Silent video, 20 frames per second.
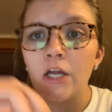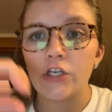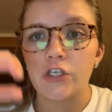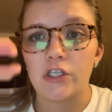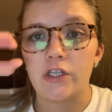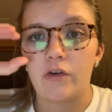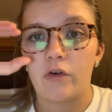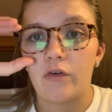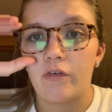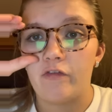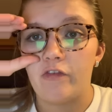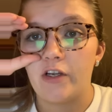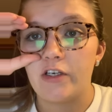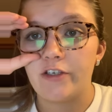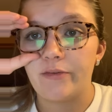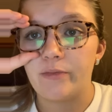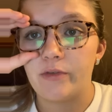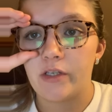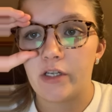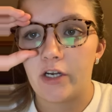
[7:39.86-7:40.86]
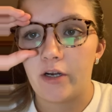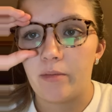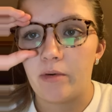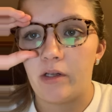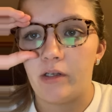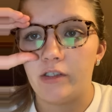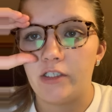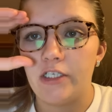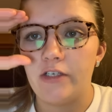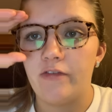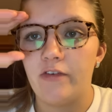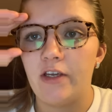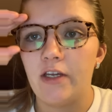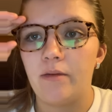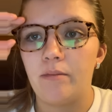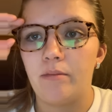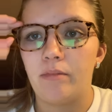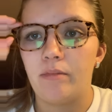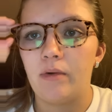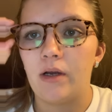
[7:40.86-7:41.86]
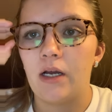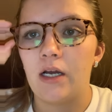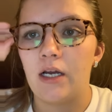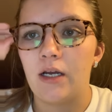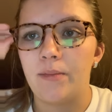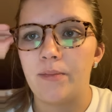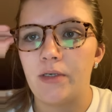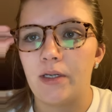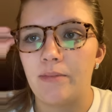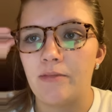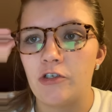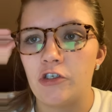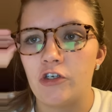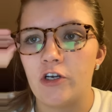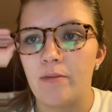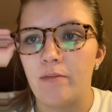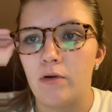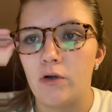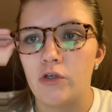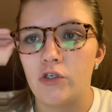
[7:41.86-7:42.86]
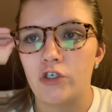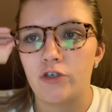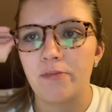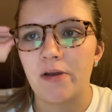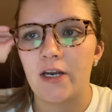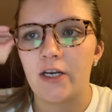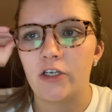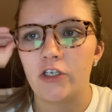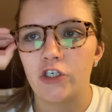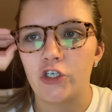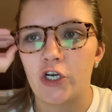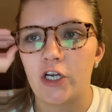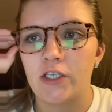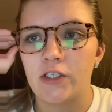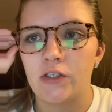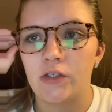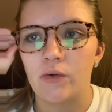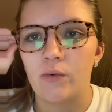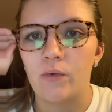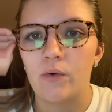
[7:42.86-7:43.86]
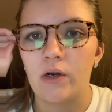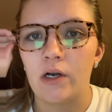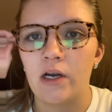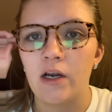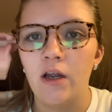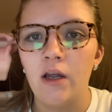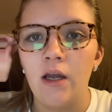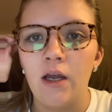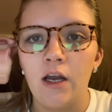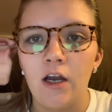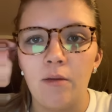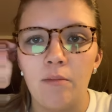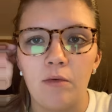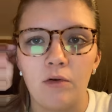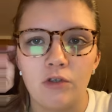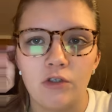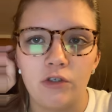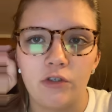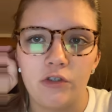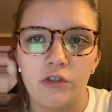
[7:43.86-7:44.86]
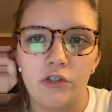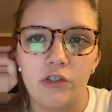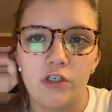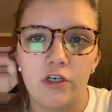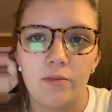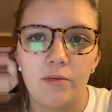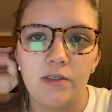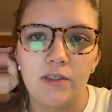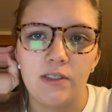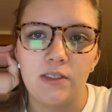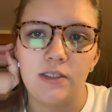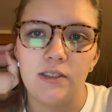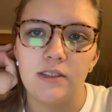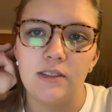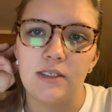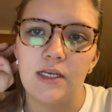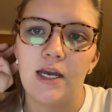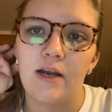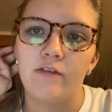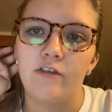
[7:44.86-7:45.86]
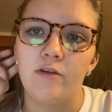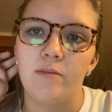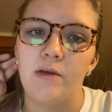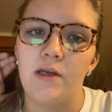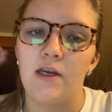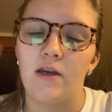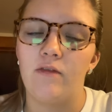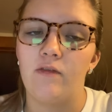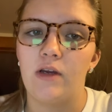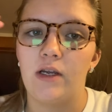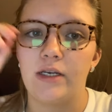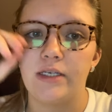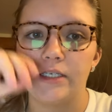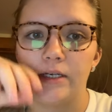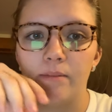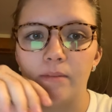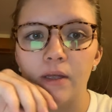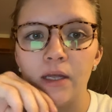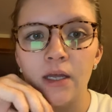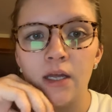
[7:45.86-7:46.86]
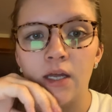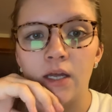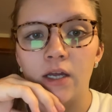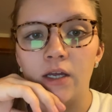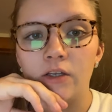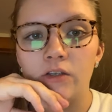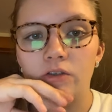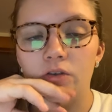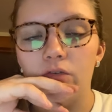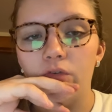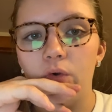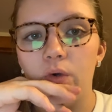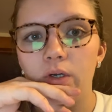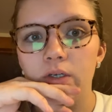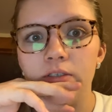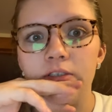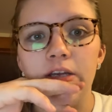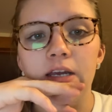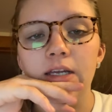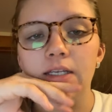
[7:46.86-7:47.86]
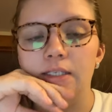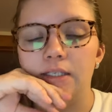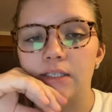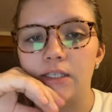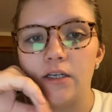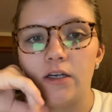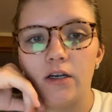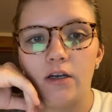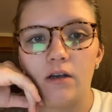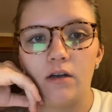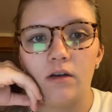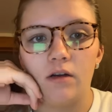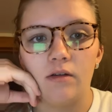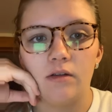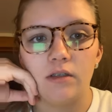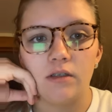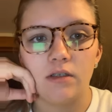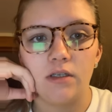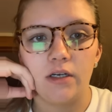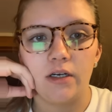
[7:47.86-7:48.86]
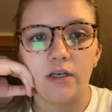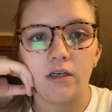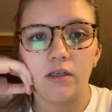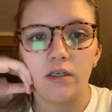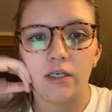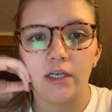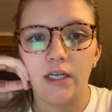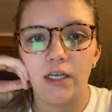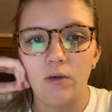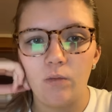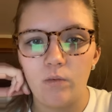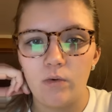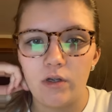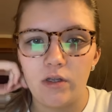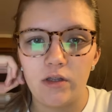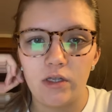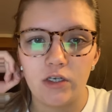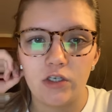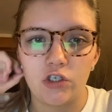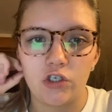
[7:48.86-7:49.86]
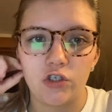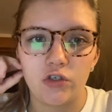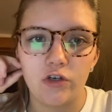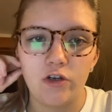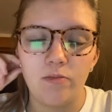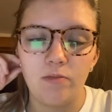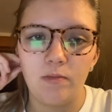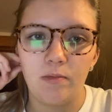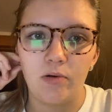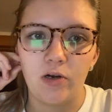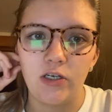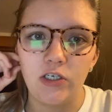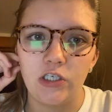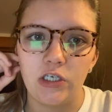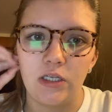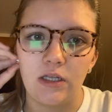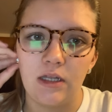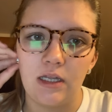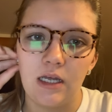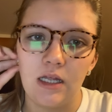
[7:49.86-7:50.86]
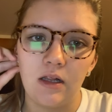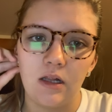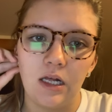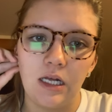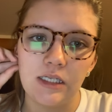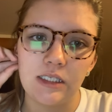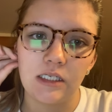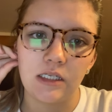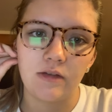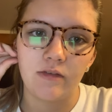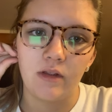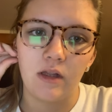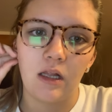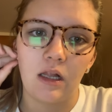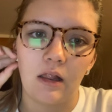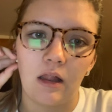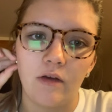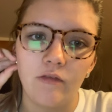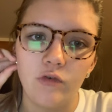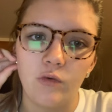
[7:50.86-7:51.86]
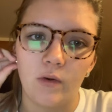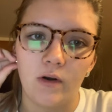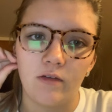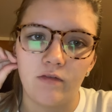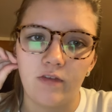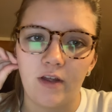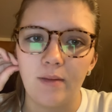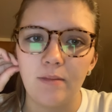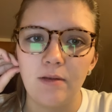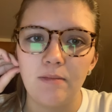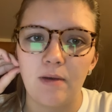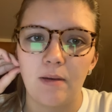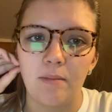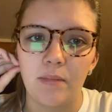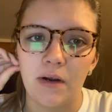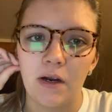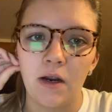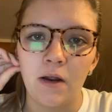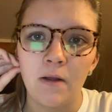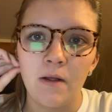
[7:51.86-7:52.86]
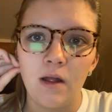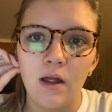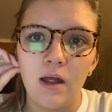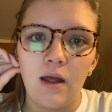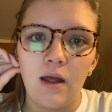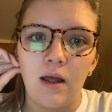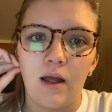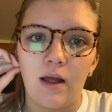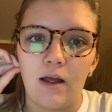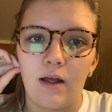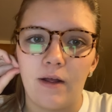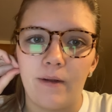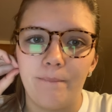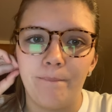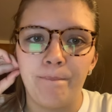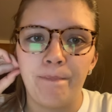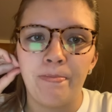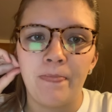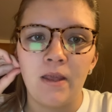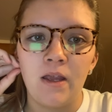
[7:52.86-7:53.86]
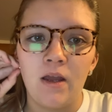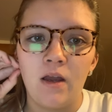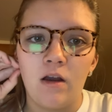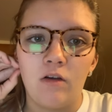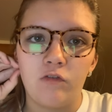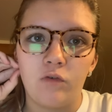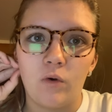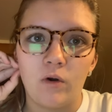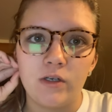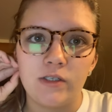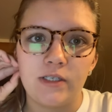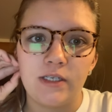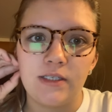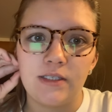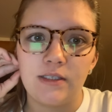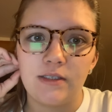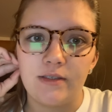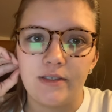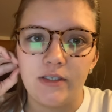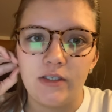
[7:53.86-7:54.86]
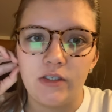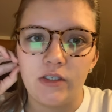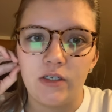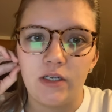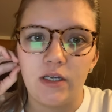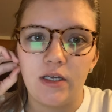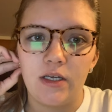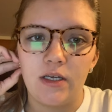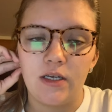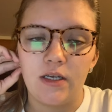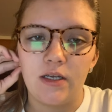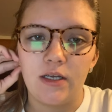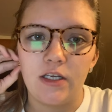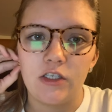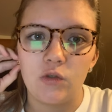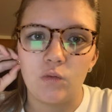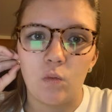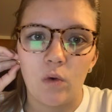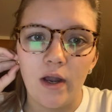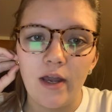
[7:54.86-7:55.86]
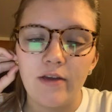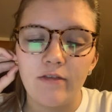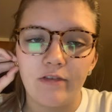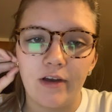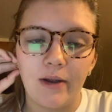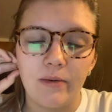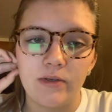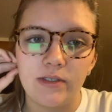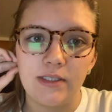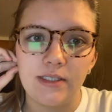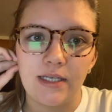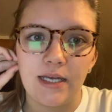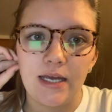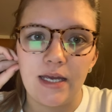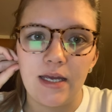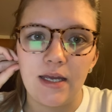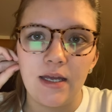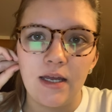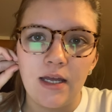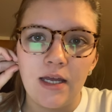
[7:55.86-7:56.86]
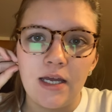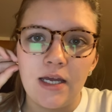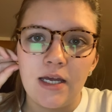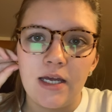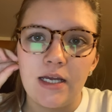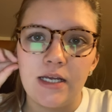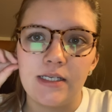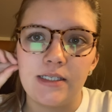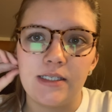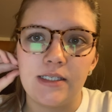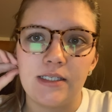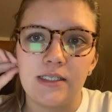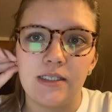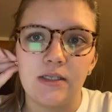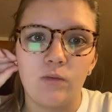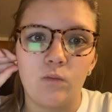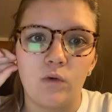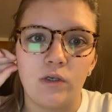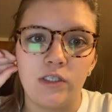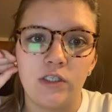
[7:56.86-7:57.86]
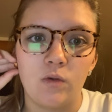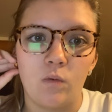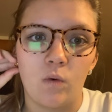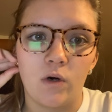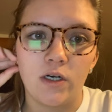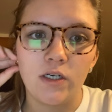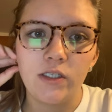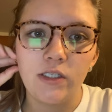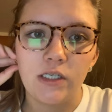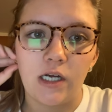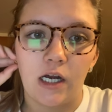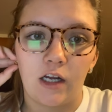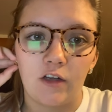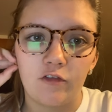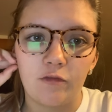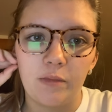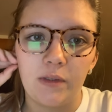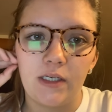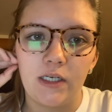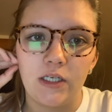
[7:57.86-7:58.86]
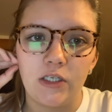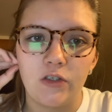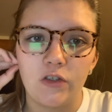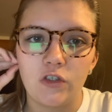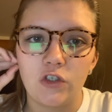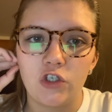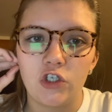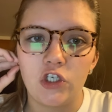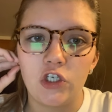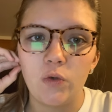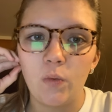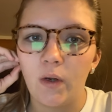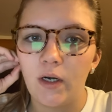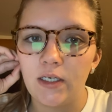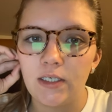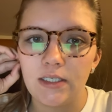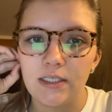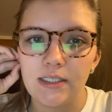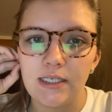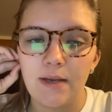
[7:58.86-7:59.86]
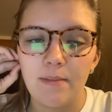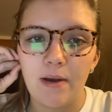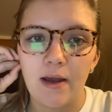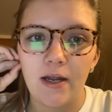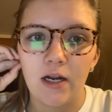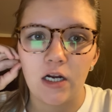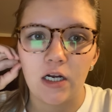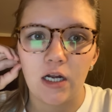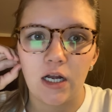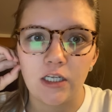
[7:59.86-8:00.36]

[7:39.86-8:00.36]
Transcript: Did the victims of the criminal deviant um, demonstrate post-traumatic stress or emotional disturbances after being a victim? So of course, yes, they're they're hit with extreme depression. They lost a, a loved one, a family member. Um, of course, his sister, uh, his wife, I would say, is was the worst off because she wanted to stay by her